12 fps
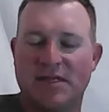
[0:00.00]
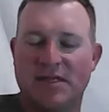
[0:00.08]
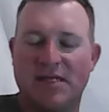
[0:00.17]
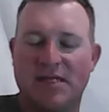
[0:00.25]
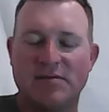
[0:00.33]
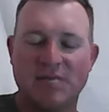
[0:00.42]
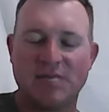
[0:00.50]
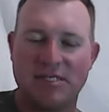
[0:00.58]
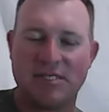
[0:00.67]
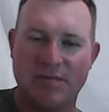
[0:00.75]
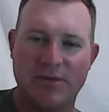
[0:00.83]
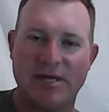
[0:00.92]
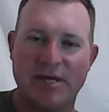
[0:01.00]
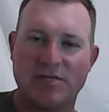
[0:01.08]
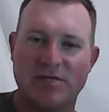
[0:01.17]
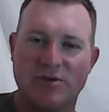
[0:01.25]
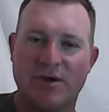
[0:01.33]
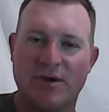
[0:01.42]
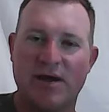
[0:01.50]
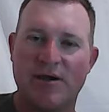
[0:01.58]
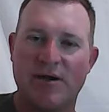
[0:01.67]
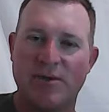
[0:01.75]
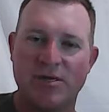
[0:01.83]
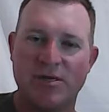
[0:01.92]
I think that was actually pretty
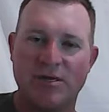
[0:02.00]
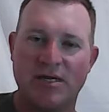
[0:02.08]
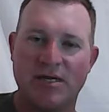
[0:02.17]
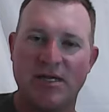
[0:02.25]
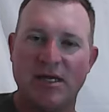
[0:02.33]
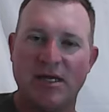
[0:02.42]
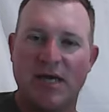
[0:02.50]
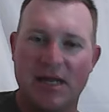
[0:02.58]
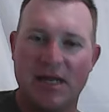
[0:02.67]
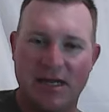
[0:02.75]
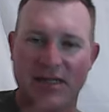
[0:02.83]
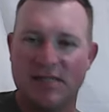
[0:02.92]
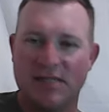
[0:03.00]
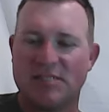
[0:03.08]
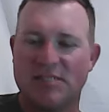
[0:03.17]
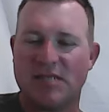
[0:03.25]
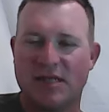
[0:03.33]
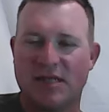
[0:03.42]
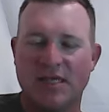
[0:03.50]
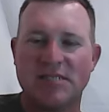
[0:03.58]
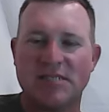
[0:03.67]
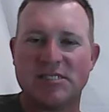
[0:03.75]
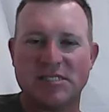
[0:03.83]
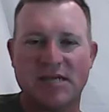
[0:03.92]
extraordinary what you did in Netherlands. I think
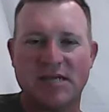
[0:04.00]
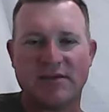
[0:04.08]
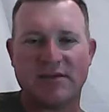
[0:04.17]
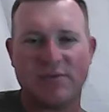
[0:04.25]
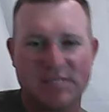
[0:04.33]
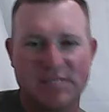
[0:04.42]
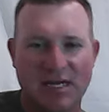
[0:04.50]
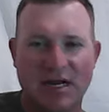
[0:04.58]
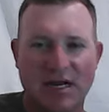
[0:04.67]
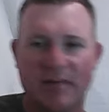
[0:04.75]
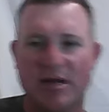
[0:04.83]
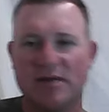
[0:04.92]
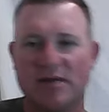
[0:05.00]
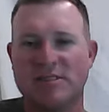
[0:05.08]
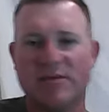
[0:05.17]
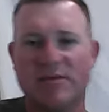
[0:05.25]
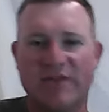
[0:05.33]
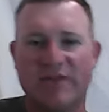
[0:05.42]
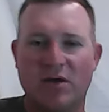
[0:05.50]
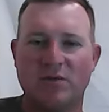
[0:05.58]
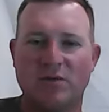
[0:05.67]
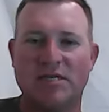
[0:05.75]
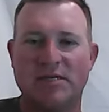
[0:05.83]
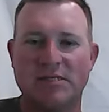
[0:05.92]
it's just after we started coming out of some of our
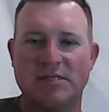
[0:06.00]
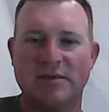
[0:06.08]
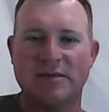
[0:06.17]
lockdowns.